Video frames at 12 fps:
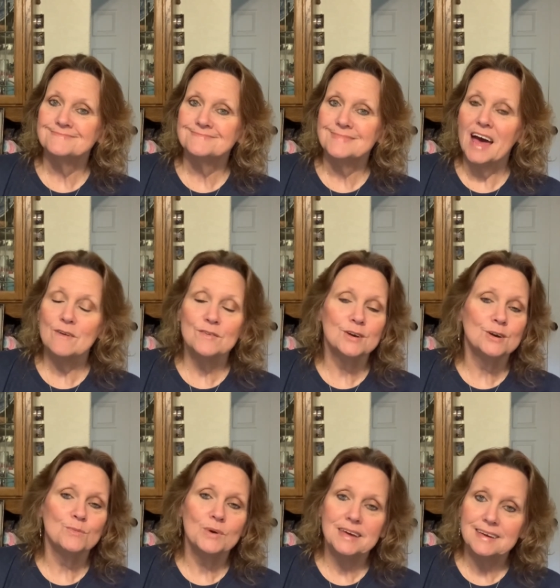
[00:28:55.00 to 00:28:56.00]
have a
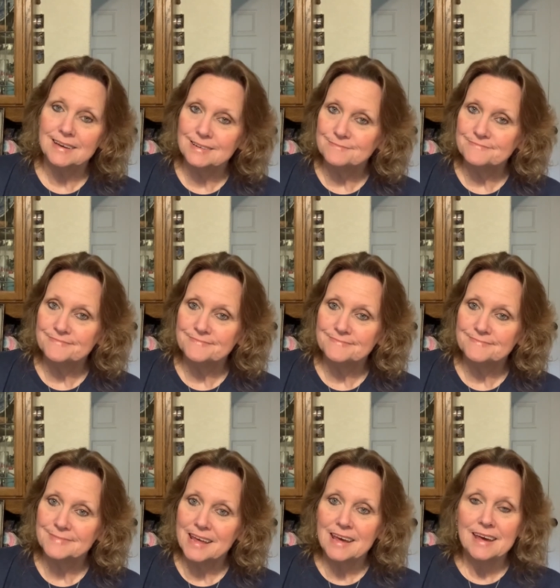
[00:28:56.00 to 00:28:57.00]
good weekend.
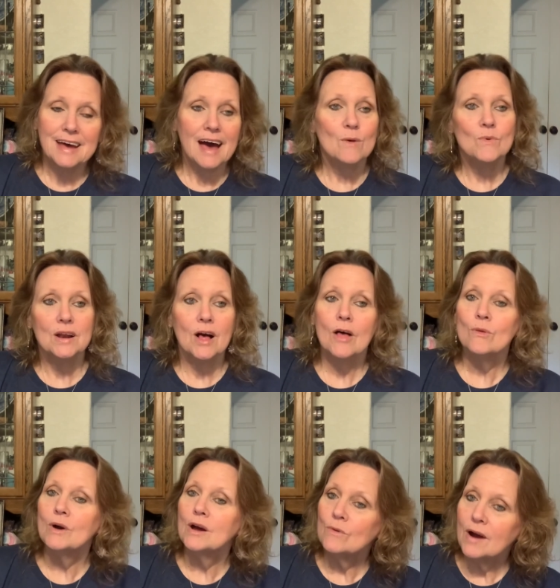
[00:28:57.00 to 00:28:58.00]
I went all the
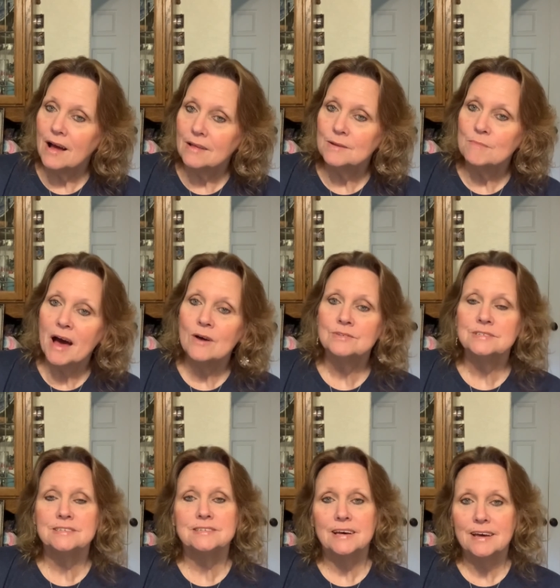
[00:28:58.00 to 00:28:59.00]
way around the mountain to
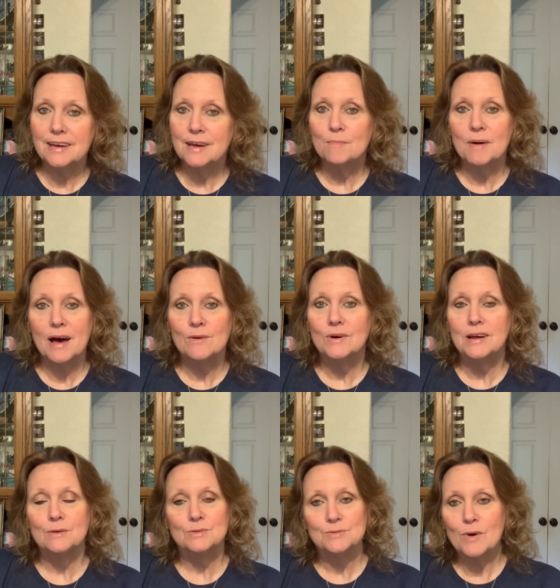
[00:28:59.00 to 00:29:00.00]
tell you about what I
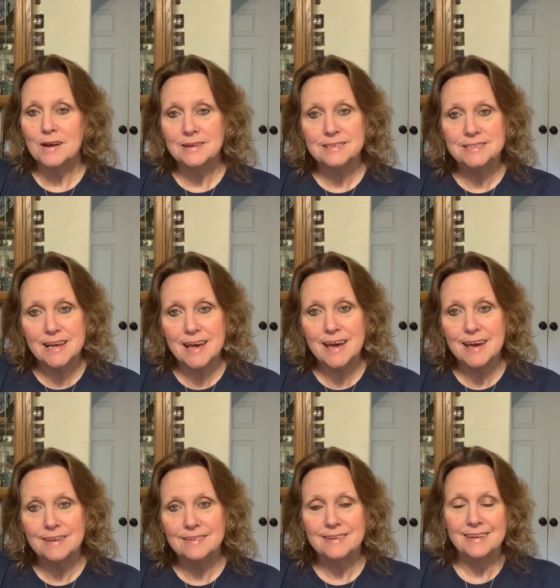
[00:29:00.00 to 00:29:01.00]
was wanting to
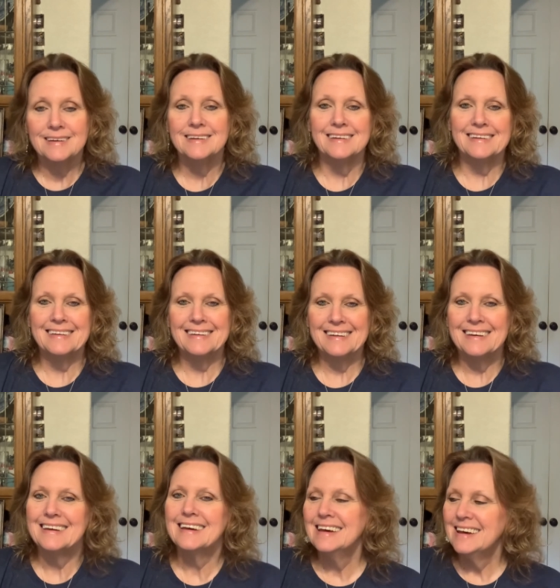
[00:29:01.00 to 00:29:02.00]
say.
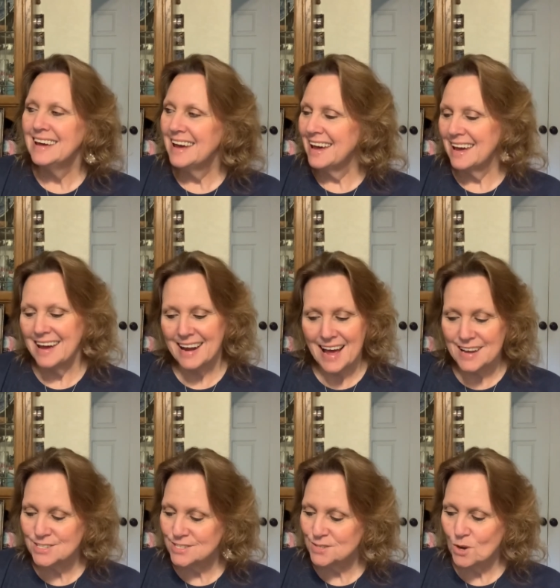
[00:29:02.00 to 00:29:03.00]
And I
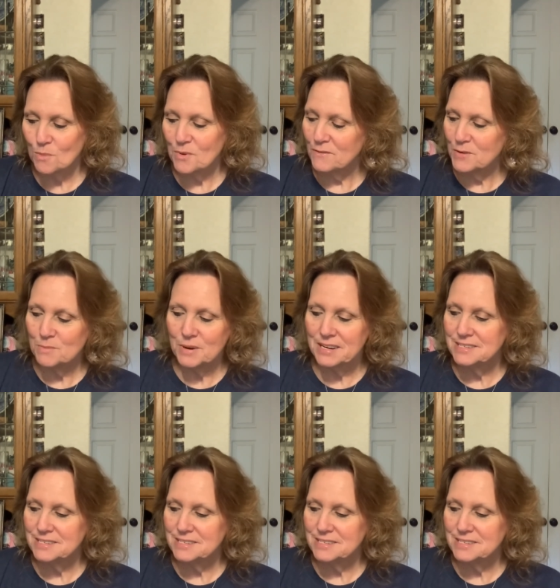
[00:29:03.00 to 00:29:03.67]
just hope everybody's